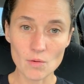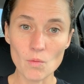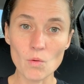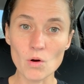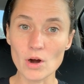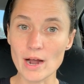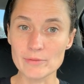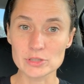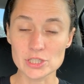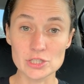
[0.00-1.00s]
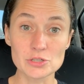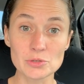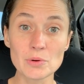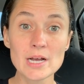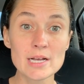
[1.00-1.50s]
Or I will just
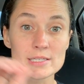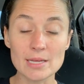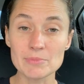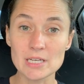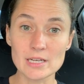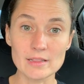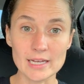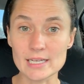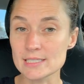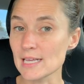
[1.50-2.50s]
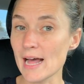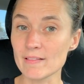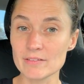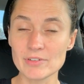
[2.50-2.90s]
do something like a salad,